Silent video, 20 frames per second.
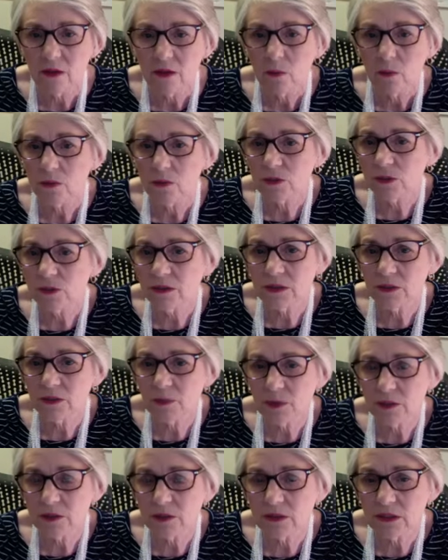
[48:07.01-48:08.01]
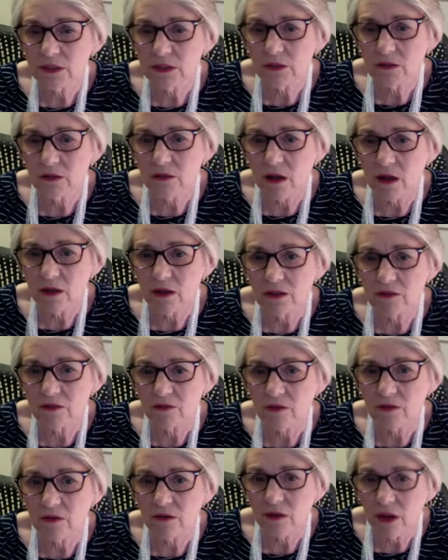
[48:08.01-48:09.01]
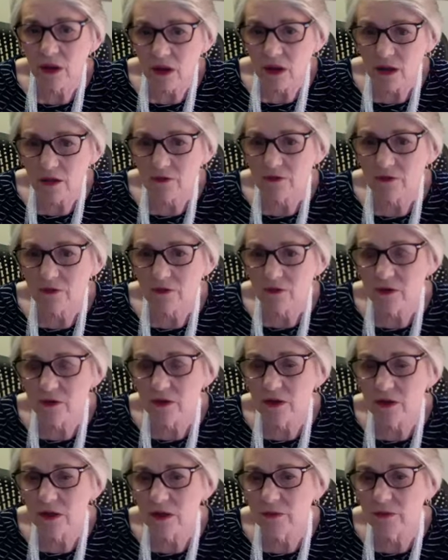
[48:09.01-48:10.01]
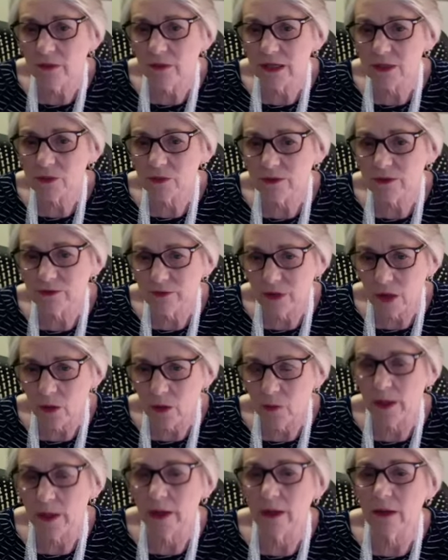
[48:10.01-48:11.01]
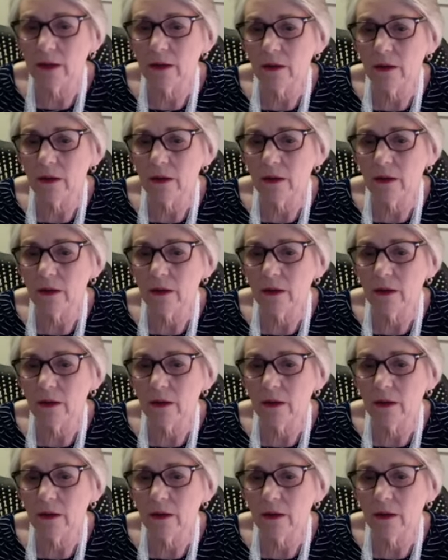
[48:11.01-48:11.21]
we're still experiencing the loss of our life as we've known it.